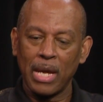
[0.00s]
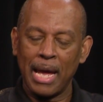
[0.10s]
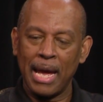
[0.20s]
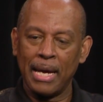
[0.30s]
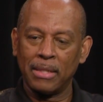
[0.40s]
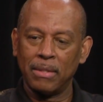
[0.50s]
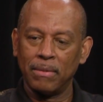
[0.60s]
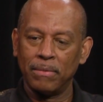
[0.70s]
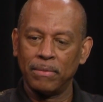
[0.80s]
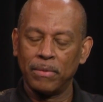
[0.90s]
at
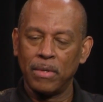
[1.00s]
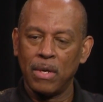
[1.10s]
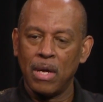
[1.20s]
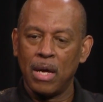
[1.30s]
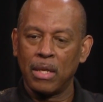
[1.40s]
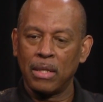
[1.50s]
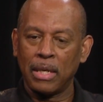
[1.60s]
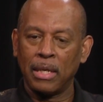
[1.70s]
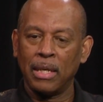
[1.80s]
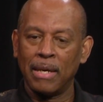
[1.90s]
I
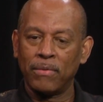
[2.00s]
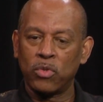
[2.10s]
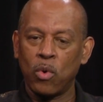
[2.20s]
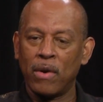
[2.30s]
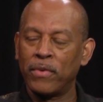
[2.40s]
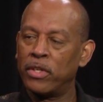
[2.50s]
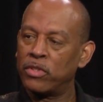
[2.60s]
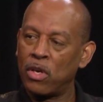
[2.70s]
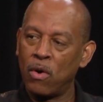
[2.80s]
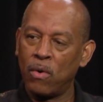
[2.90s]
think 11, 12
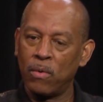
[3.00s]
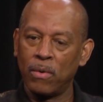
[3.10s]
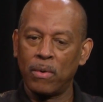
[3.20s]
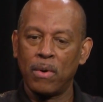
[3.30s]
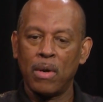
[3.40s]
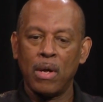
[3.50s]
years old. Okay.